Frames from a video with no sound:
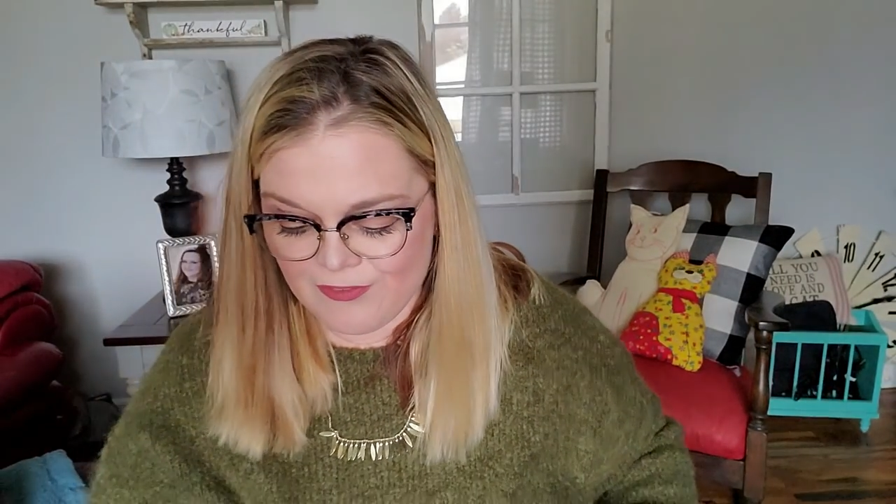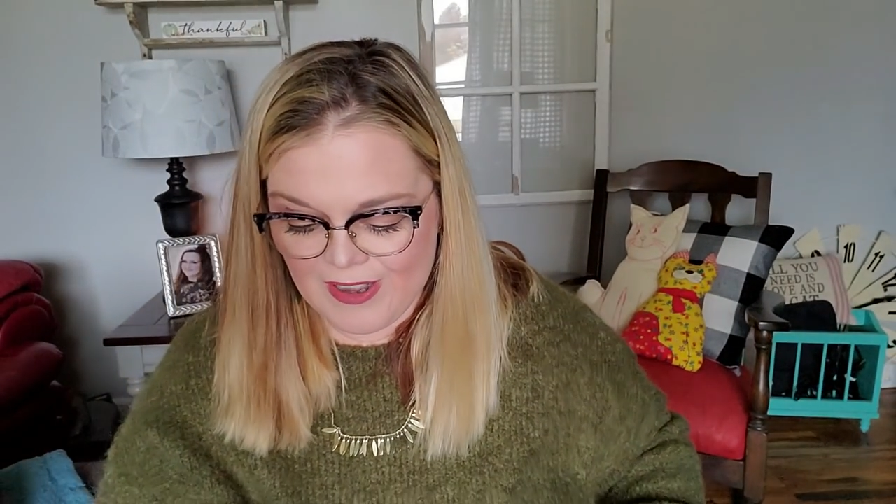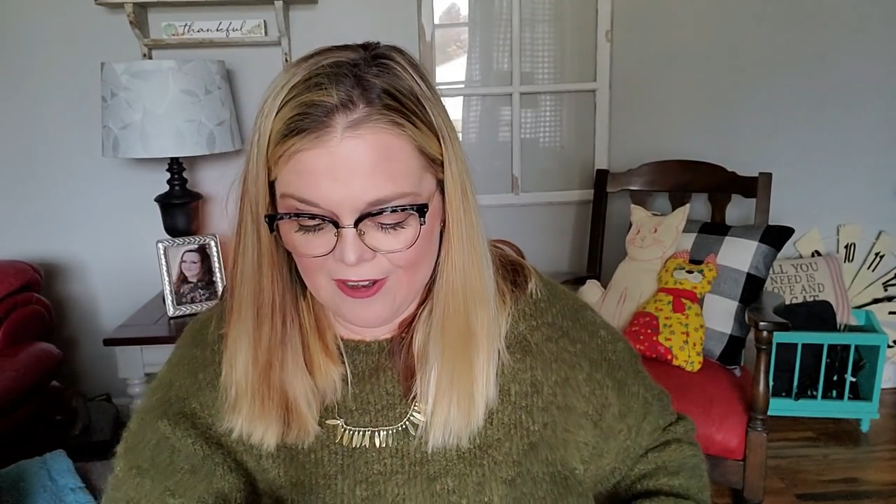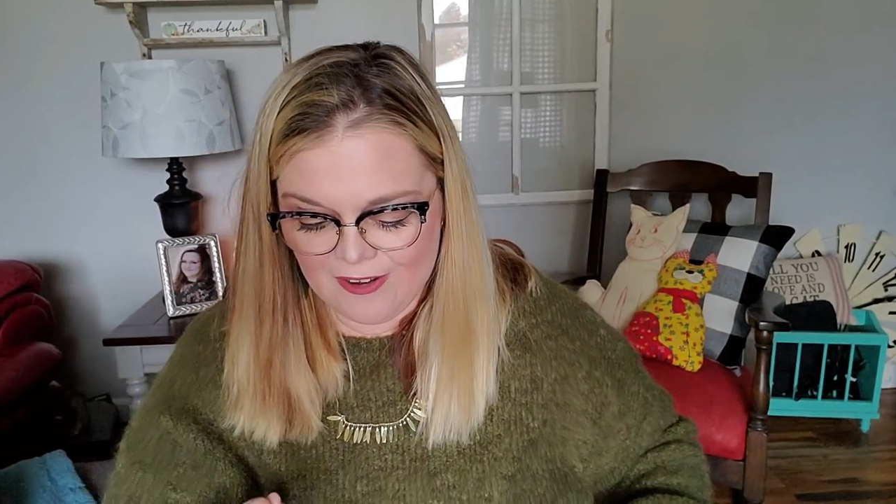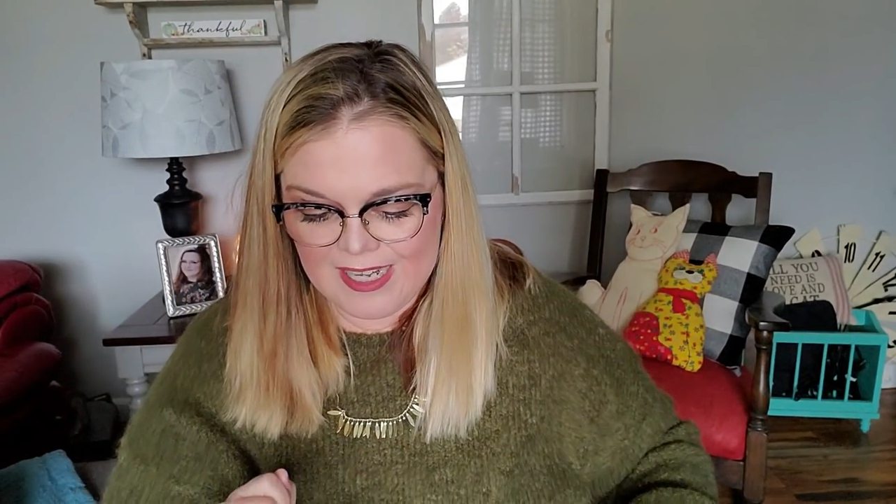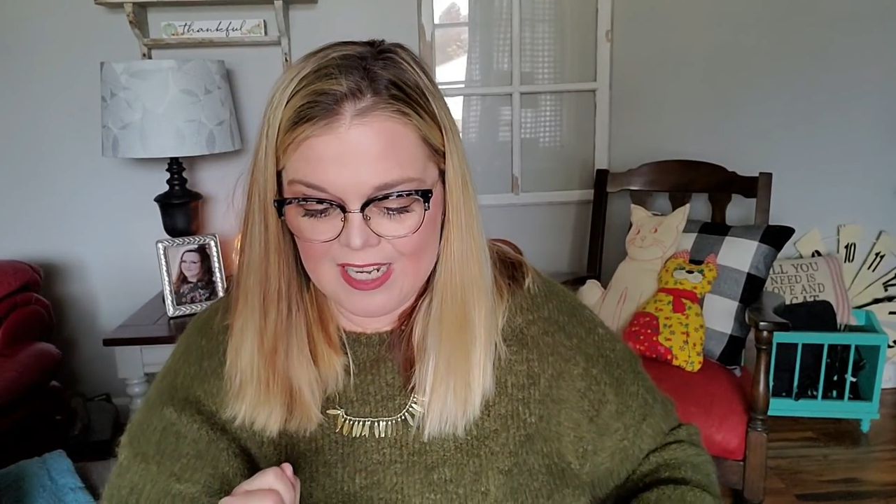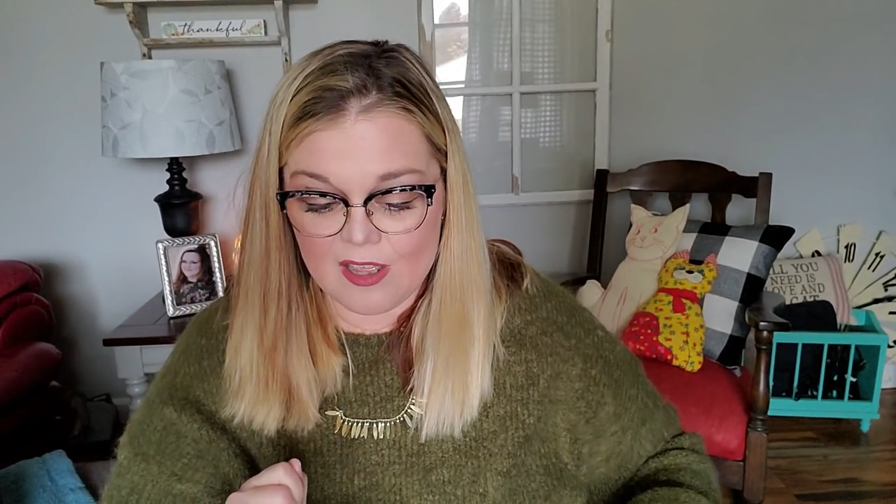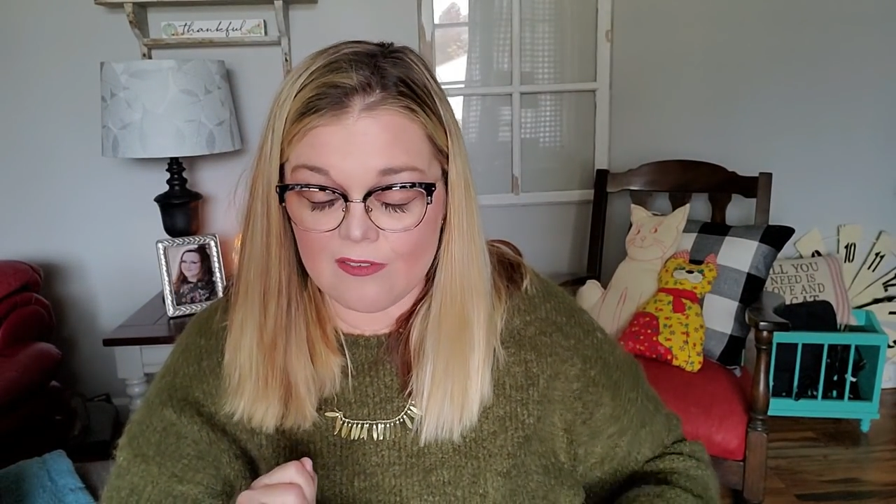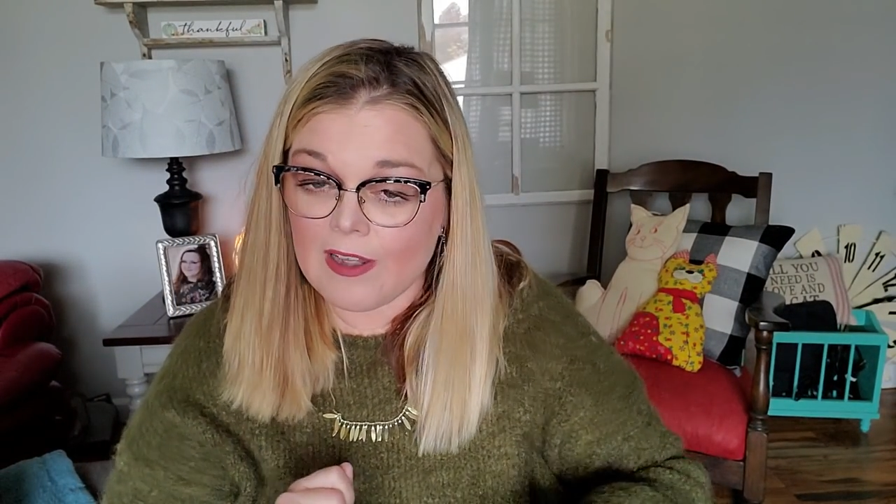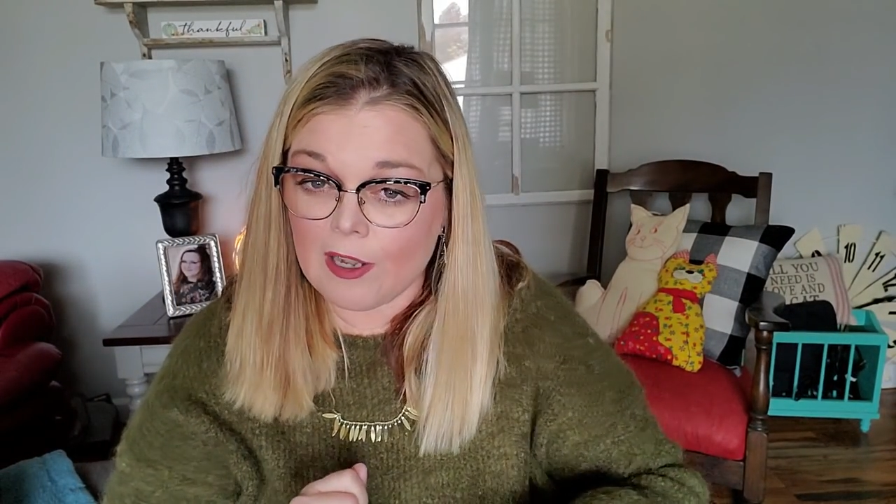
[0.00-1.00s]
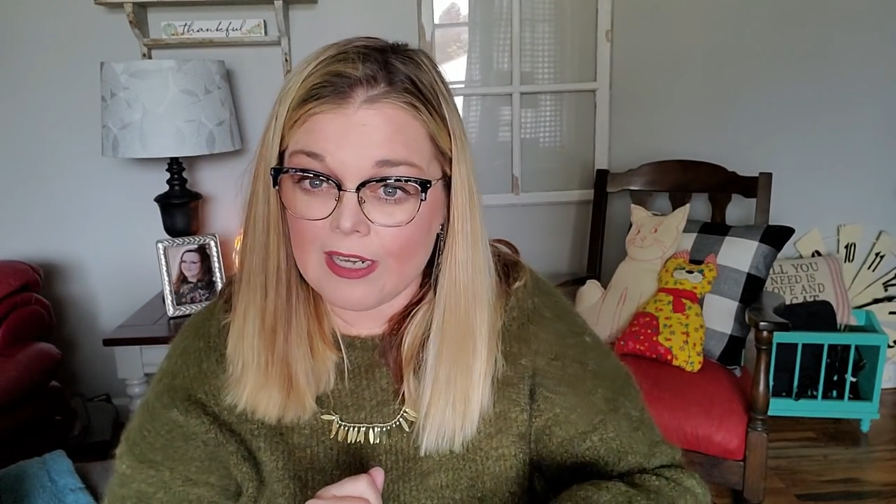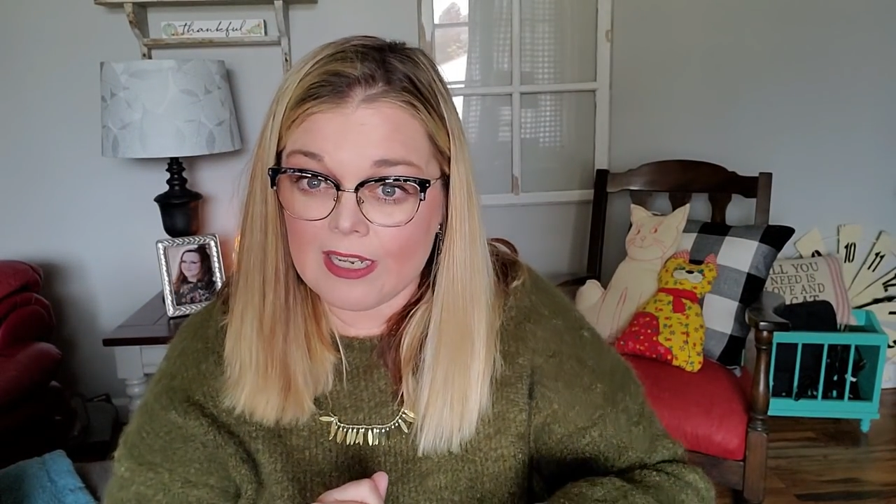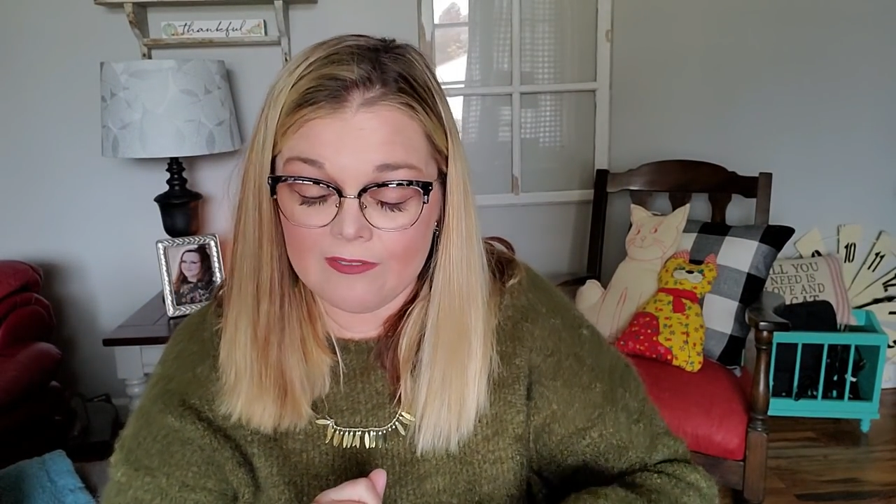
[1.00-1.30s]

very very